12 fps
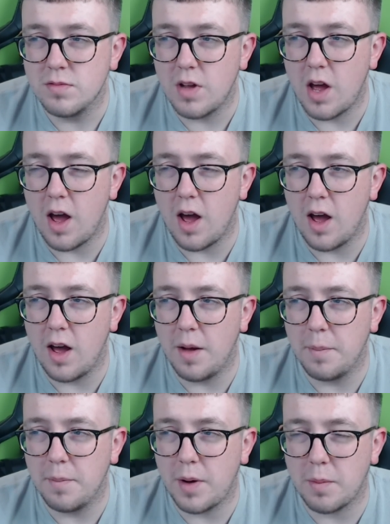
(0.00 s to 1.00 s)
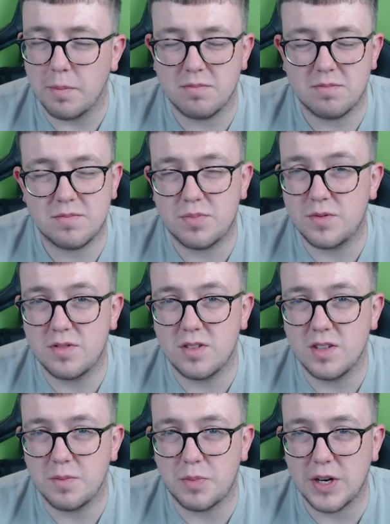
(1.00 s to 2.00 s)
I'm
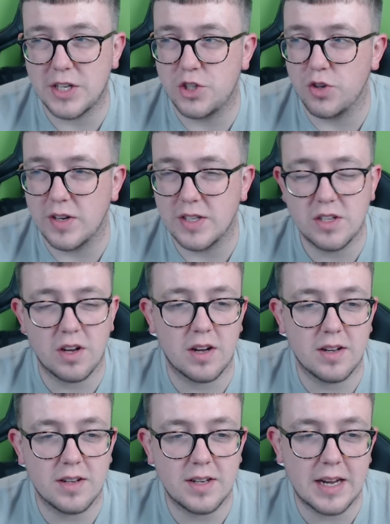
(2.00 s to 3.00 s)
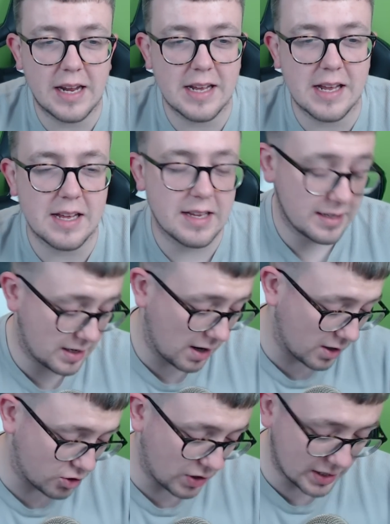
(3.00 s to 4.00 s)
pretty sure he's not. His
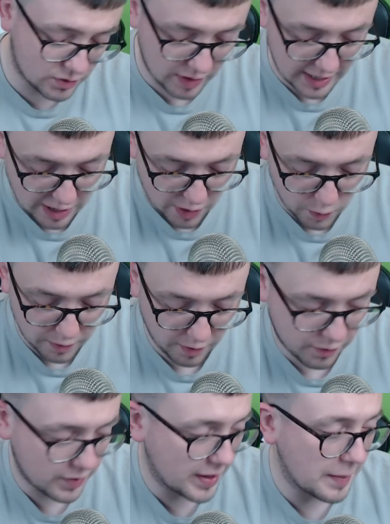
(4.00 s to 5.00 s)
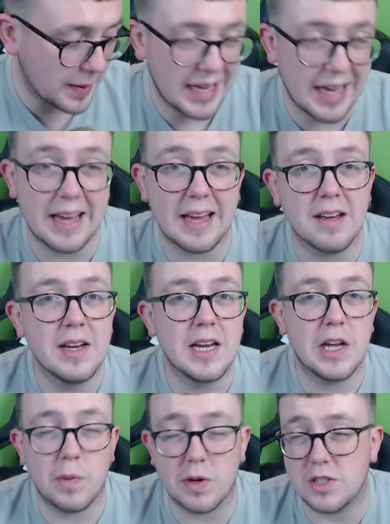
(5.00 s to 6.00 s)
contract's run out. We've offered him a year.
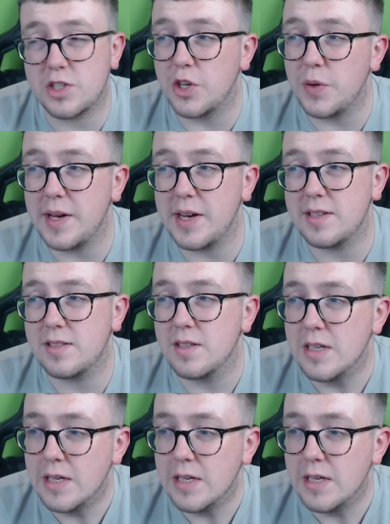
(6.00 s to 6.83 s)
He wants 2 years.